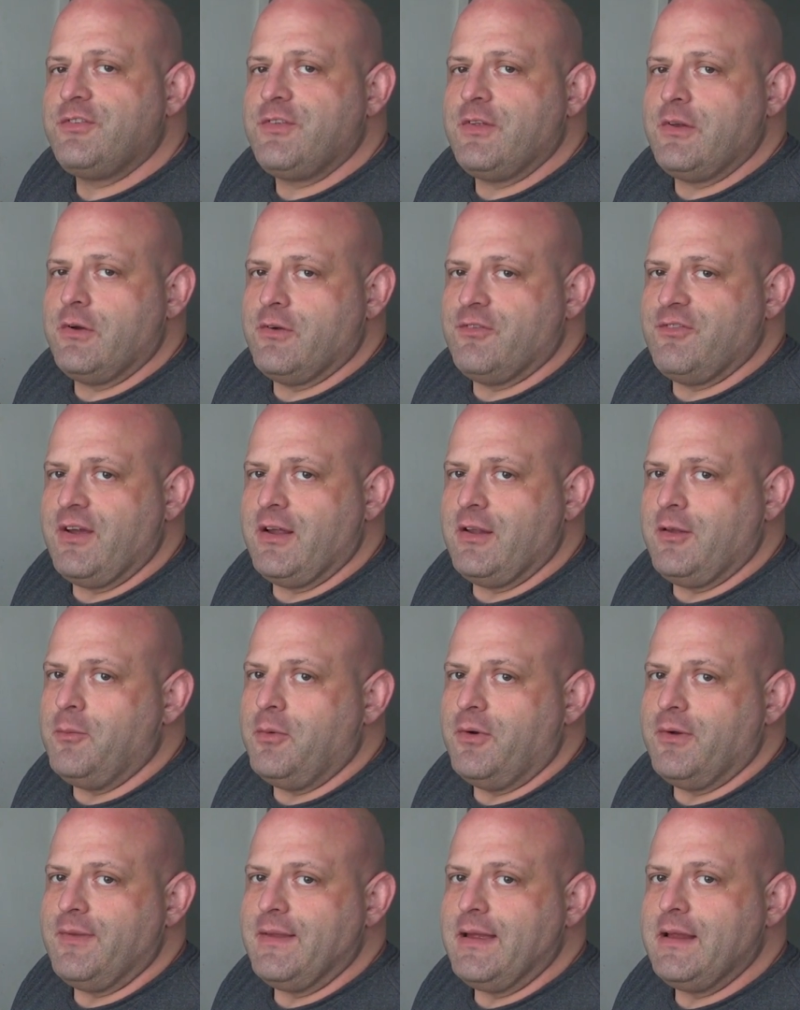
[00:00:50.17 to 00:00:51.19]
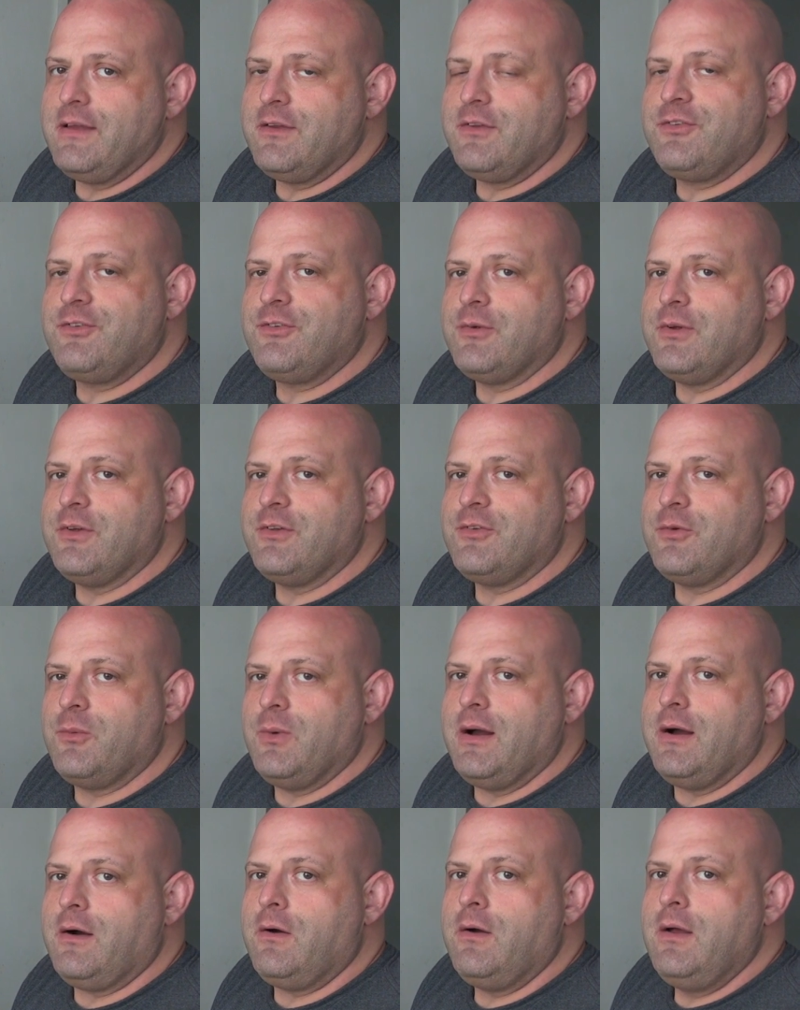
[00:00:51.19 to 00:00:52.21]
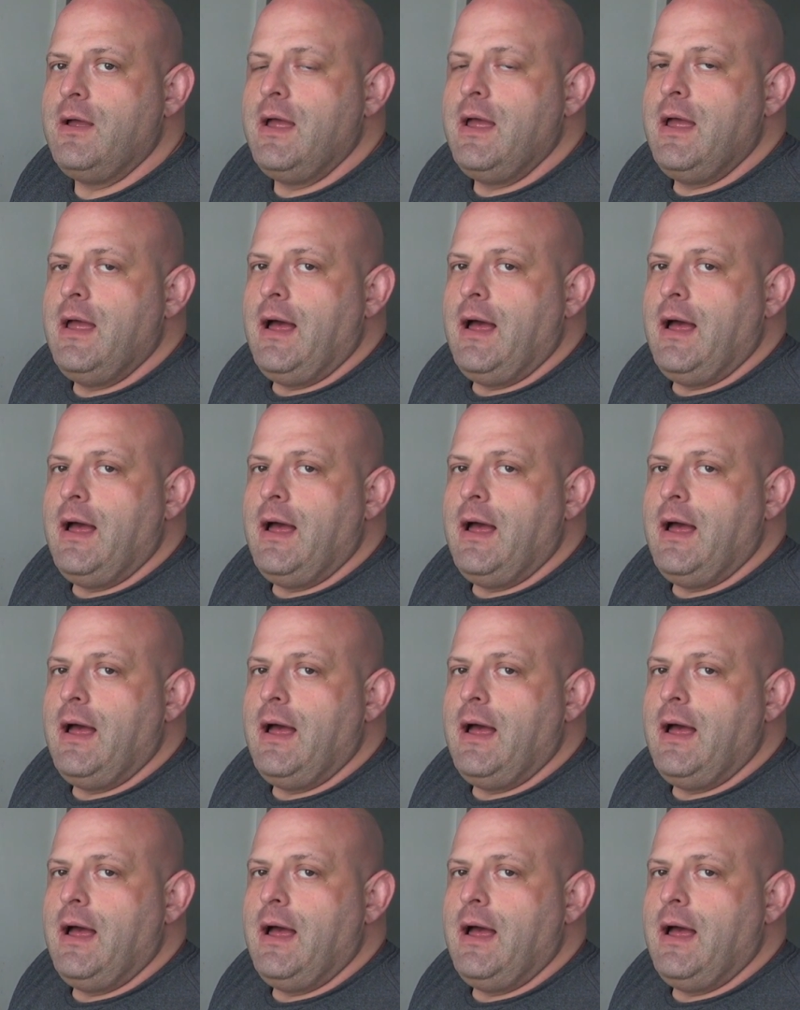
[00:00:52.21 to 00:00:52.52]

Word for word: that are available in the industry as well.